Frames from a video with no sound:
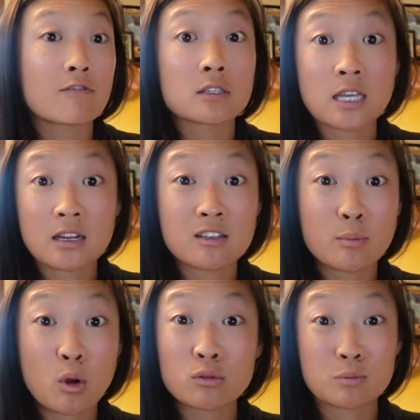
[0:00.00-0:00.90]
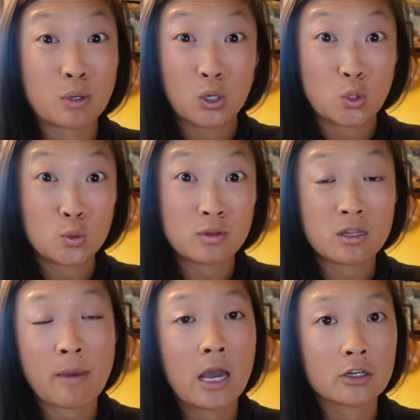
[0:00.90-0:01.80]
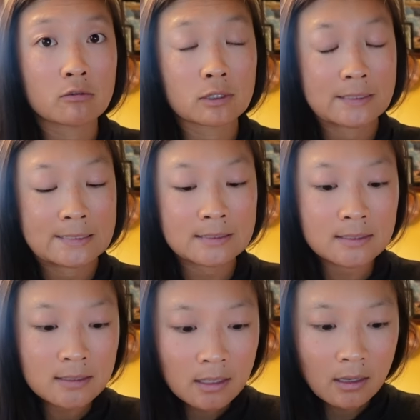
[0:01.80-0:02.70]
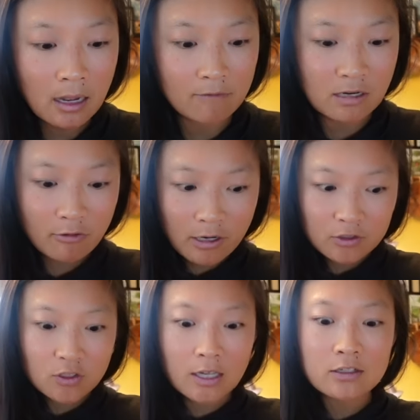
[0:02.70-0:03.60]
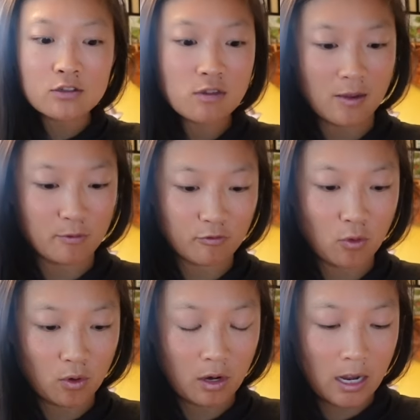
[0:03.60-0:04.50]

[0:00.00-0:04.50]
decided to postpone the pattern release. I've never actually had to do that before,